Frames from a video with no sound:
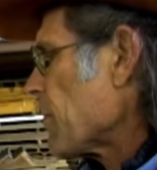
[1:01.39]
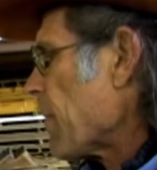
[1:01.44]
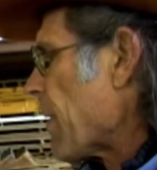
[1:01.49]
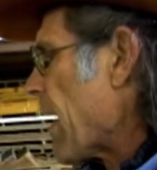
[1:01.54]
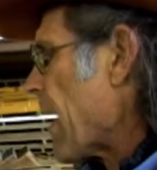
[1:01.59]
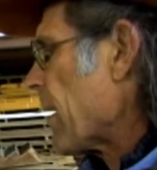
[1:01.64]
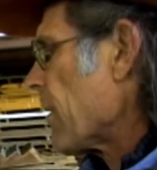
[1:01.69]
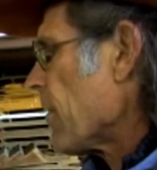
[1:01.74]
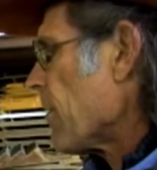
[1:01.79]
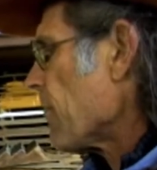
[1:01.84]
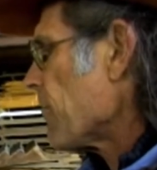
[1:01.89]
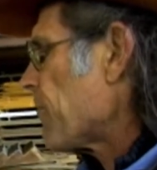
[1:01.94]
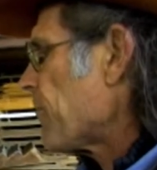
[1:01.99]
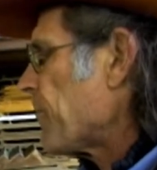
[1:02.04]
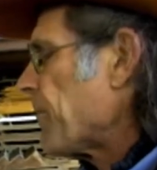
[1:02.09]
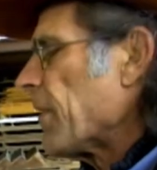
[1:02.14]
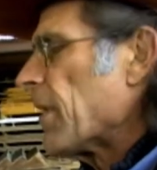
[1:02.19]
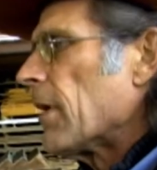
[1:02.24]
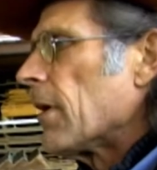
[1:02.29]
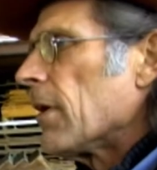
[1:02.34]
matter of
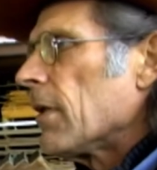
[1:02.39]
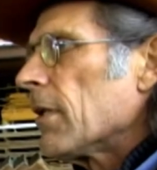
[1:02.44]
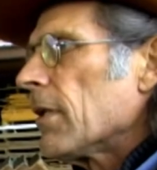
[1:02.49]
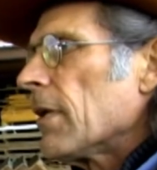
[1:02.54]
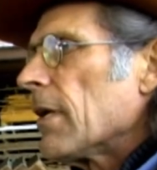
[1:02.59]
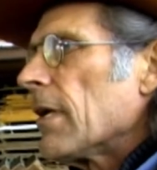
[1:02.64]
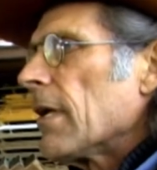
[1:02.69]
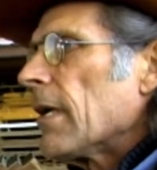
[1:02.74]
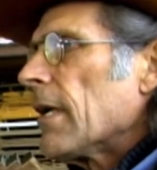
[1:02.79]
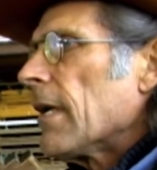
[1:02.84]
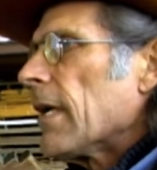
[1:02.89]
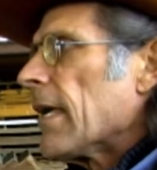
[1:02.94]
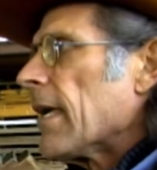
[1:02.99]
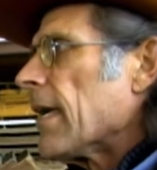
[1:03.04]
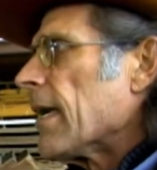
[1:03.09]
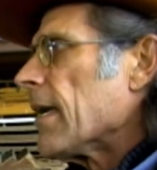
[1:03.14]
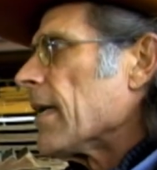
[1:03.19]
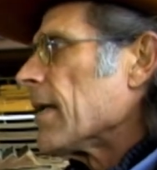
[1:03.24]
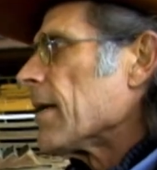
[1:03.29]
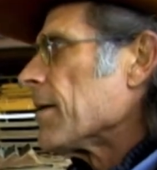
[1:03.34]
fill
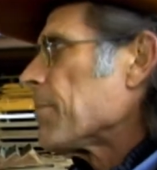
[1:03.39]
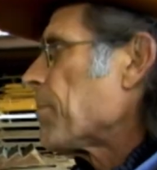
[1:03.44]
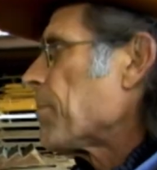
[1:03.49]
and a